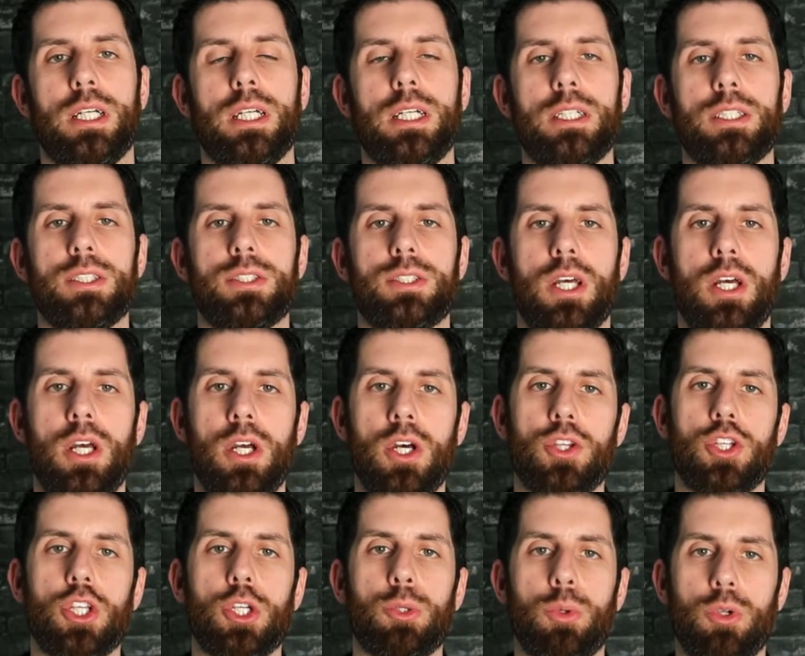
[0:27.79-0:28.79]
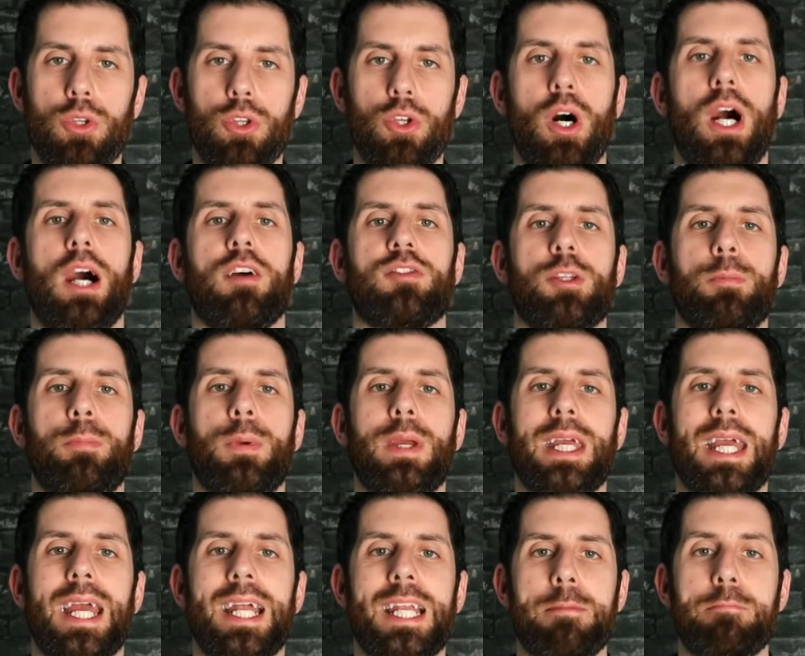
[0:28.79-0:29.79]
is that you will not have to
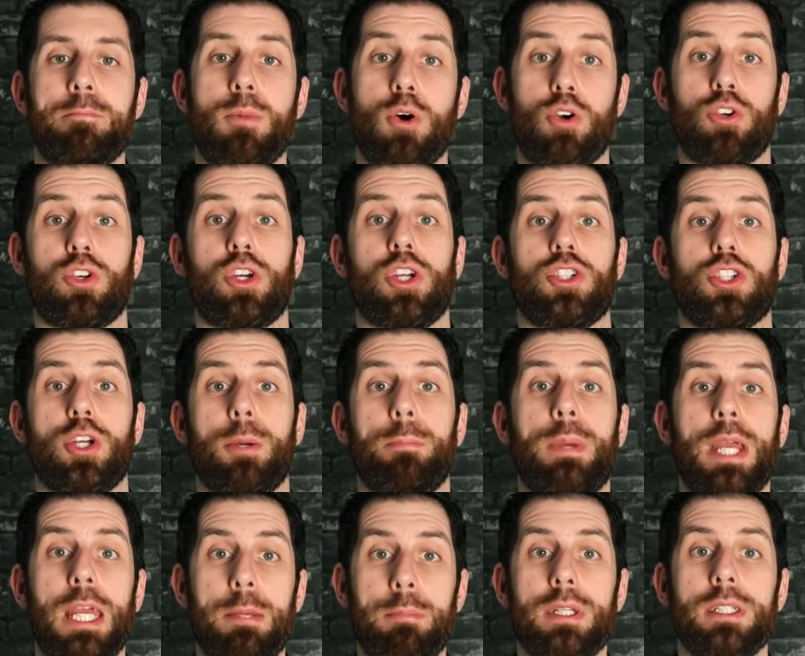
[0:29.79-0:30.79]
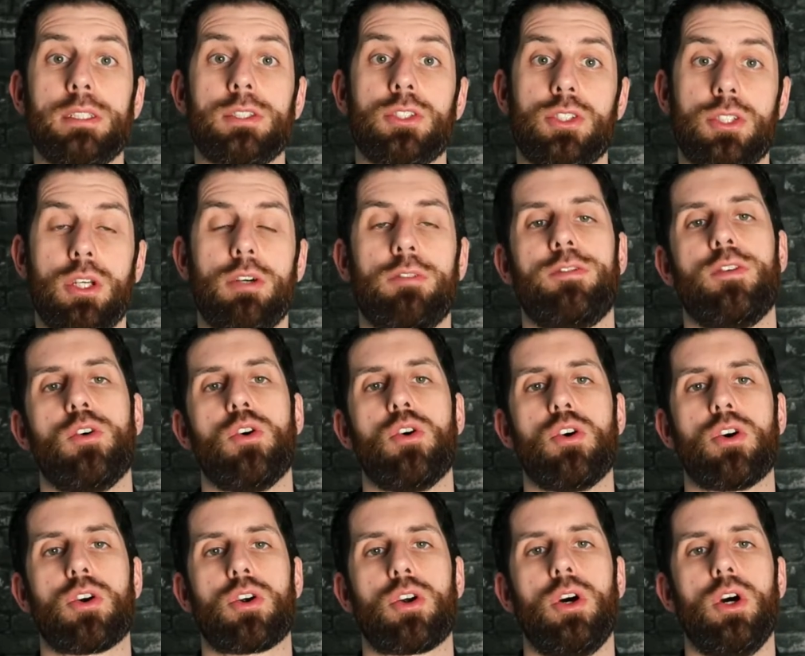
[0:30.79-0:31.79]
pay any mortgage payments
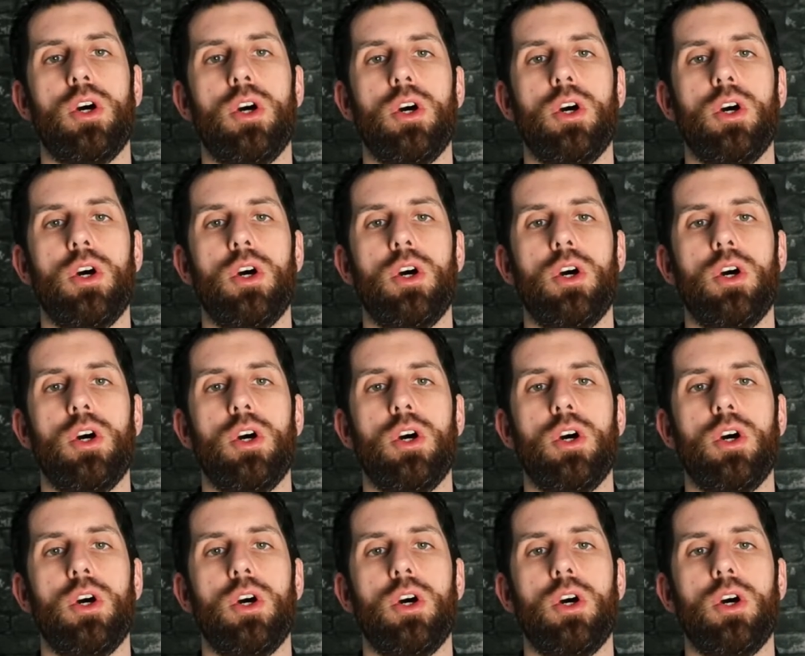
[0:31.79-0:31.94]
for,